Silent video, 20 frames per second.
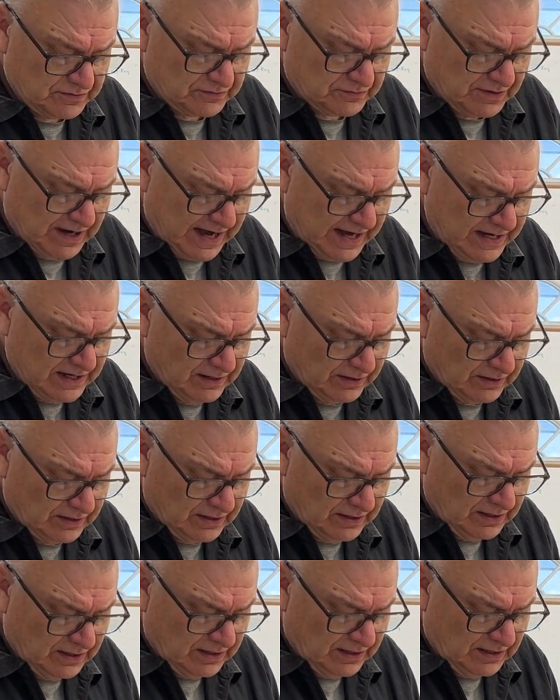the
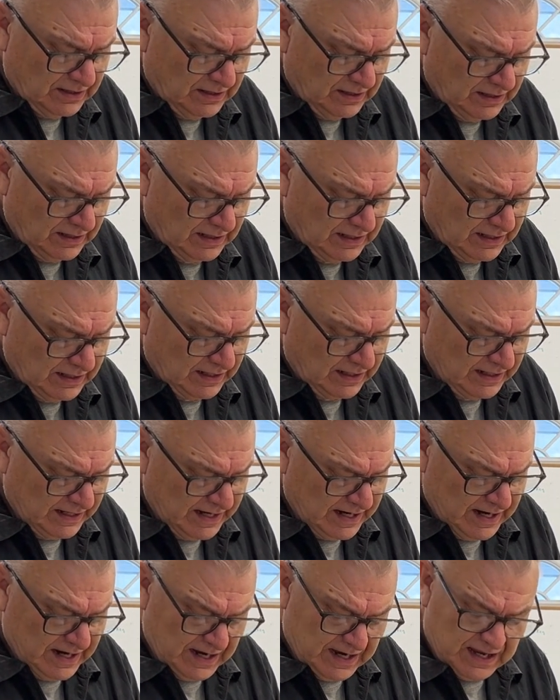regular
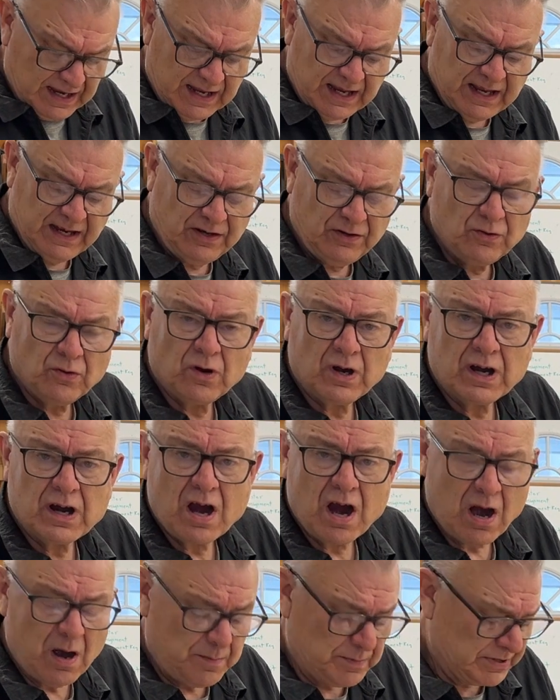indoor
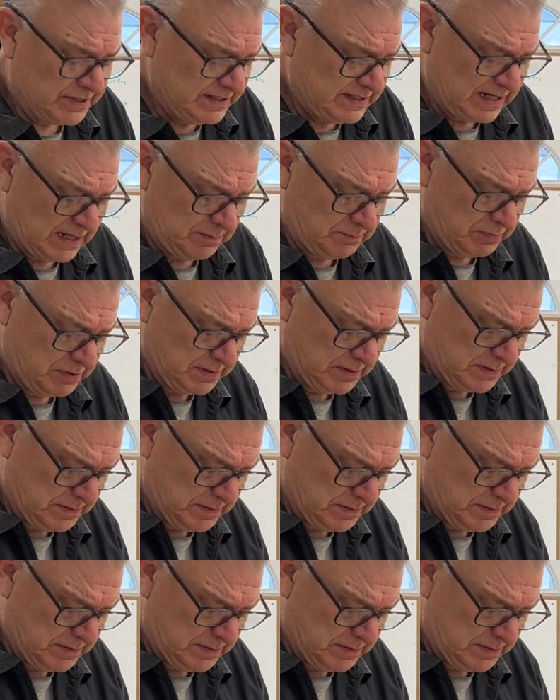carpet tape